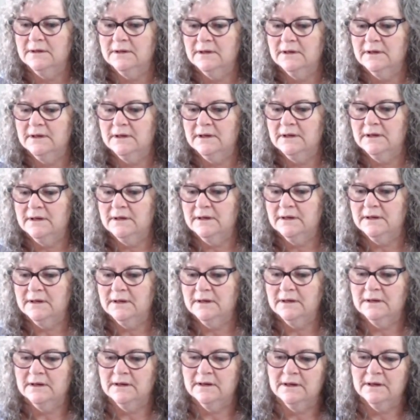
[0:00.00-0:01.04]

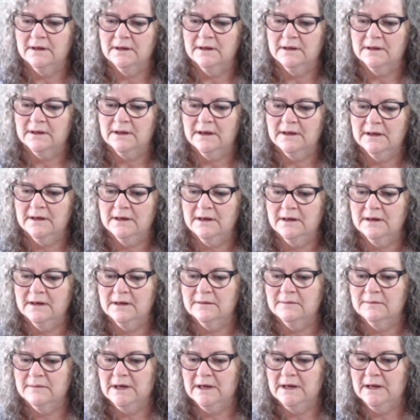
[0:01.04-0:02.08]
Can you hear
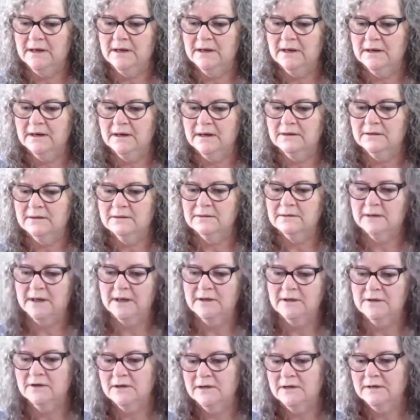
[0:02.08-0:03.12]
me now? Can
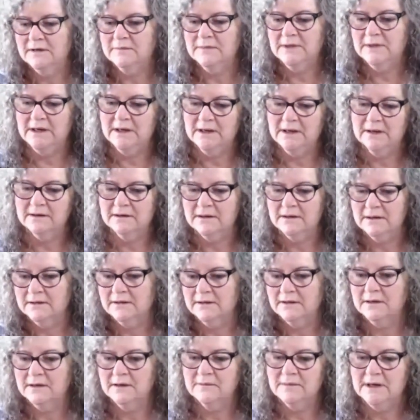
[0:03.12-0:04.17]
you hear me now? Can you
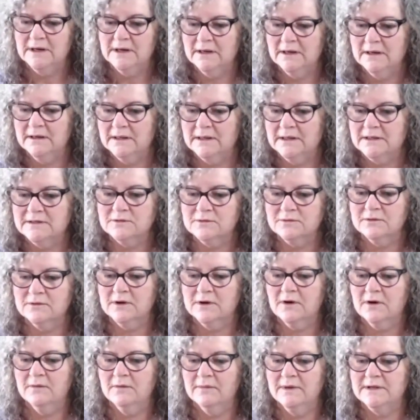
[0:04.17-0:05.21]
hear me now? That's all the
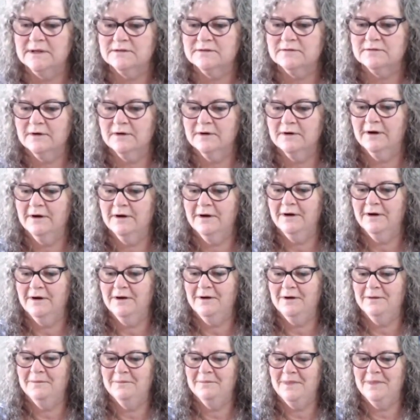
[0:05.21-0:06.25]
comments from
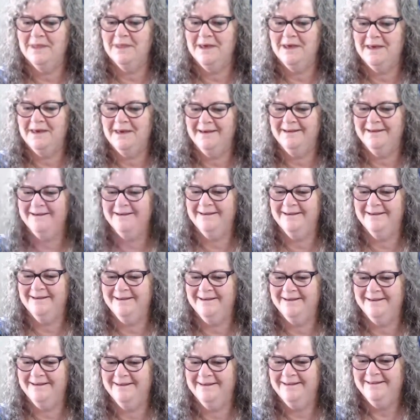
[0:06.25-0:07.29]
there.
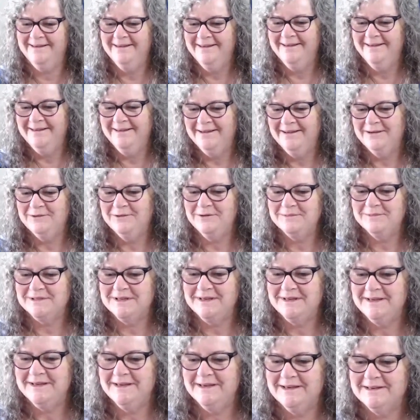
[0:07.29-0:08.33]

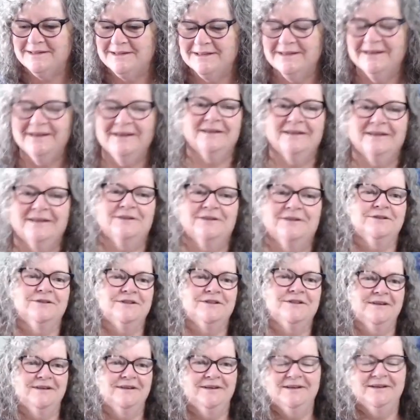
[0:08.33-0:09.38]
Oopsie. Yes, I could.
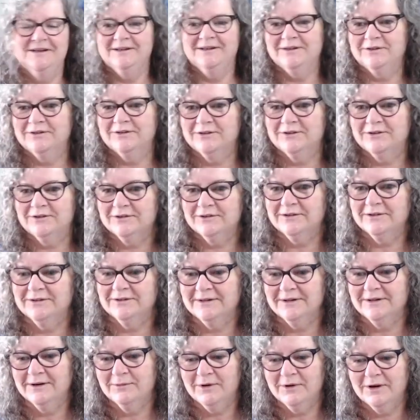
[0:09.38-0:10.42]
Good, good, good. I
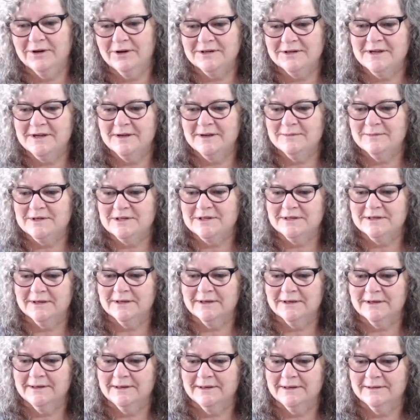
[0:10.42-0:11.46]
won't attempt to sing
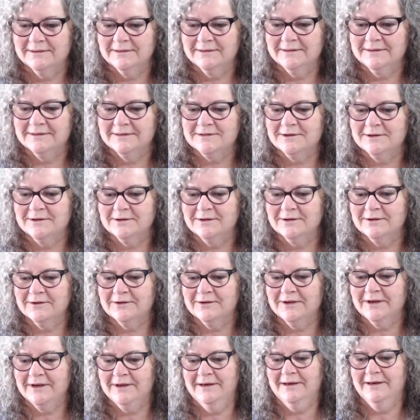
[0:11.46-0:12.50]
again. It's
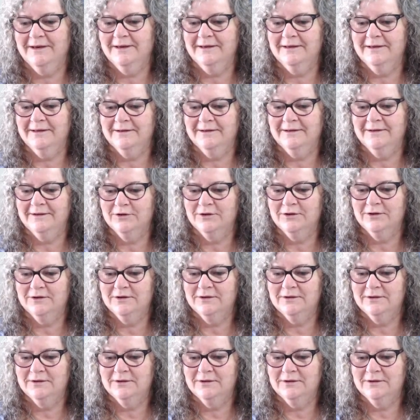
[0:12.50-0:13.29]
okay. Good.